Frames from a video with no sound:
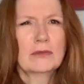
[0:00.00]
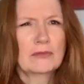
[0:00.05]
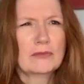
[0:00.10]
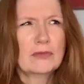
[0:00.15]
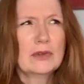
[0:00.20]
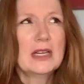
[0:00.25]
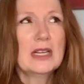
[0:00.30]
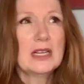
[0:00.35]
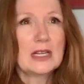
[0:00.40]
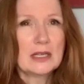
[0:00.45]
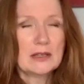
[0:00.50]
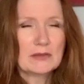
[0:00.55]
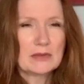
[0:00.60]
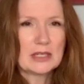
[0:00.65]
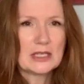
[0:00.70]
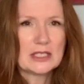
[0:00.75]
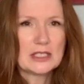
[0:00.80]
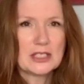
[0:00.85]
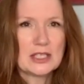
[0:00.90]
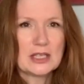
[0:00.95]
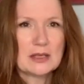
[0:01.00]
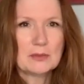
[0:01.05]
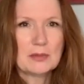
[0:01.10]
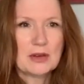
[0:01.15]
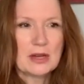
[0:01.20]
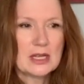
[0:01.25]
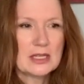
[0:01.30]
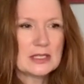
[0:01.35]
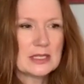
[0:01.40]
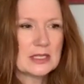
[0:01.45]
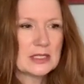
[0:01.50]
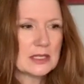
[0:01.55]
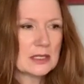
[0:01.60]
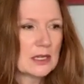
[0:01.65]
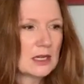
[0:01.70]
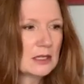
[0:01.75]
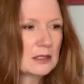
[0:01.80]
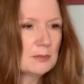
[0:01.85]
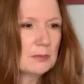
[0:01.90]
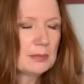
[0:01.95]
really, really cheap prices. And
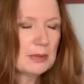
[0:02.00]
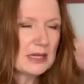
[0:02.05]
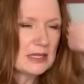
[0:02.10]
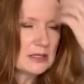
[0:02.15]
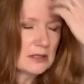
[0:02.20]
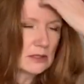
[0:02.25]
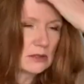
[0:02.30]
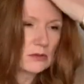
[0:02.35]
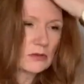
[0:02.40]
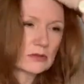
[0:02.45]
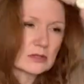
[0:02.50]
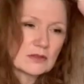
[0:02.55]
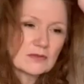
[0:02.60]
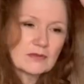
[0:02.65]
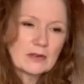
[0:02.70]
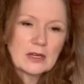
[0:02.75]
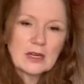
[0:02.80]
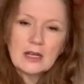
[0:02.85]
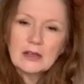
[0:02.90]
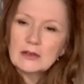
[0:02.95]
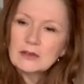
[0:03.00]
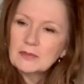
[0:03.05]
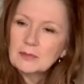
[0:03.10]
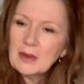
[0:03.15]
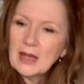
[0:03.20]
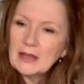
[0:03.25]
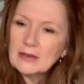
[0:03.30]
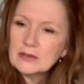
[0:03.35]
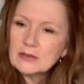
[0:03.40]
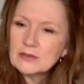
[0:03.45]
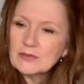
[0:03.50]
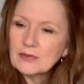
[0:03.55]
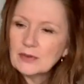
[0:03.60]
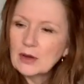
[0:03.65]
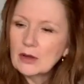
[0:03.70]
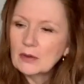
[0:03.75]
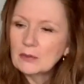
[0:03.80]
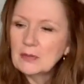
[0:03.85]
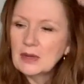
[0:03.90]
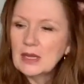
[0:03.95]
I'd placed an order for a load of patterns
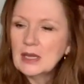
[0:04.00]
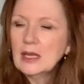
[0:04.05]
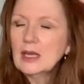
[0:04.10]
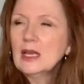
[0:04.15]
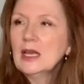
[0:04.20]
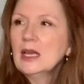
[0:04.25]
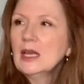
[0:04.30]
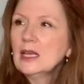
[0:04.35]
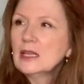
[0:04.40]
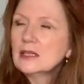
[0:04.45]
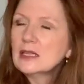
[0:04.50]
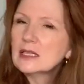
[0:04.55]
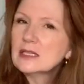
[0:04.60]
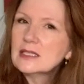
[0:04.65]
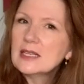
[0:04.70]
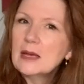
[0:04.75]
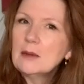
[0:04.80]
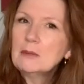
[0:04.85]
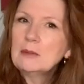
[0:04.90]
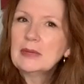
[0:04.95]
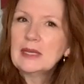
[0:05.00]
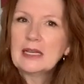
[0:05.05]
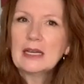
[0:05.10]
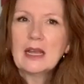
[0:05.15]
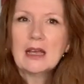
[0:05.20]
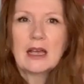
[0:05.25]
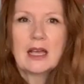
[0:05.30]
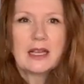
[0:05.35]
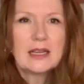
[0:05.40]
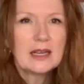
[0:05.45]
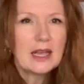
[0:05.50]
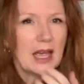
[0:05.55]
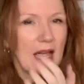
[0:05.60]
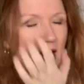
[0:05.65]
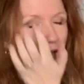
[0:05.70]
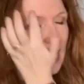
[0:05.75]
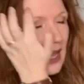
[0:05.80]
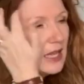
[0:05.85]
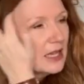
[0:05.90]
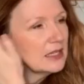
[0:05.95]
from the assembly line
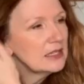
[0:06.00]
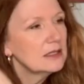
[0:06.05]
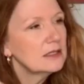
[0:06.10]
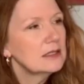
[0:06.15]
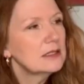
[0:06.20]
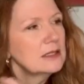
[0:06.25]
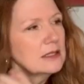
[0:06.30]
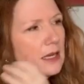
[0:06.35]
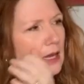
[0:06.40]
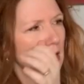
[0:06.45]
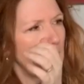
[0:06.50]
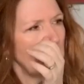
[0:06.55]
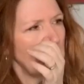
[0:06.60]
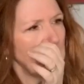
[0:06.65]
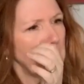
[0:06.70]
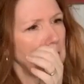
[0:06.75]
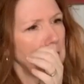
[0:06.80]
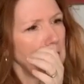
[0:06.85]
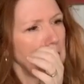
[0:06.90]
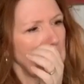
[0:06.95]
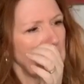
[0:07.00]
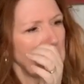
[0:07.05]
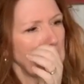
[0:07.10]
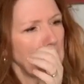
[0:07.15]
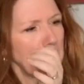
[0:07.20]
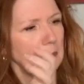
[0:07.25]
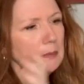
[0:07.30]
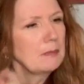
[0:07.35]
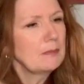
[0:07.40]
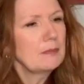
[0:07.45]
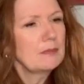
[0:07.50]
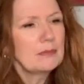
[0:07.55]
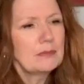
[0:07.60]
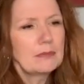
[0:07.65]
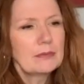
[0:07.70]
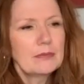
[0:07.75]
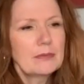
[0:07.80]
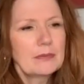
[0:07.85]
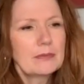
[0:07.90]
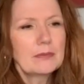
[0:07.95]
and um,
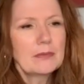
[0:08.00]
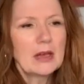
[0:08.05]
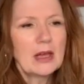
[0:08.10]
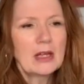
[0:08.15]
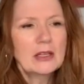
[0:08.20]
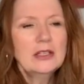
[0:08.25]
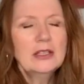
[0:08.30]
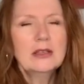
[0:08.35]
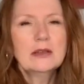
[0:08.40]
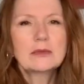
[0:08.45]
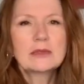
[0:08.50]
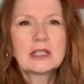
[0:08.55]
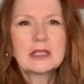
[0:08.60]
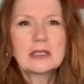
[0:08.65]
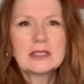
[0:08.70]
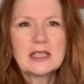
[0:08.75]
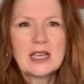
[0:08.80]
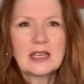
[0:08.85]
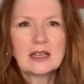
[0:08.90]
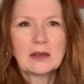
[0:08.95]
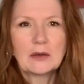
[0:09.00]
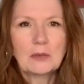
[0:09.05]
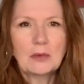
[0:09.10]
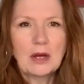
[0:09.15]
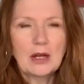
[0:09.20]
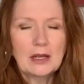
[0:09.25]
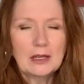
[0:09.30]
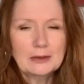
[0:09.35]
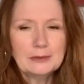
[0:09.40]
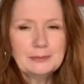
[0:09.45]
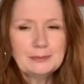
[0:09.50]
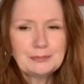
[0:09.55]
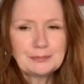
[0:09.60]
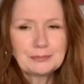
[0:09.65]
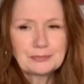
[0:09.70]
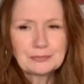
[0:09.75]
I knew it was going to take a while